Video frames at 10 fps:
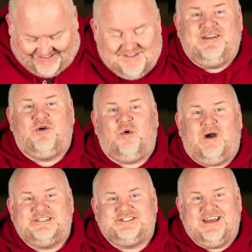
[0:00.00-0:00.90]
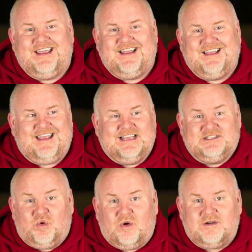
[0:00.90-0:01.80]
Even questioning
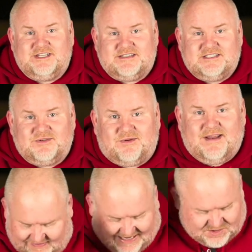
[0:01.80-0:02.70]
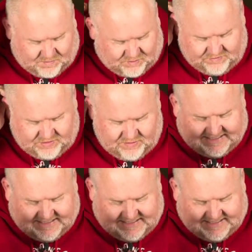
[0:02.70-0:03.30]
his origin story. Last one we'll do.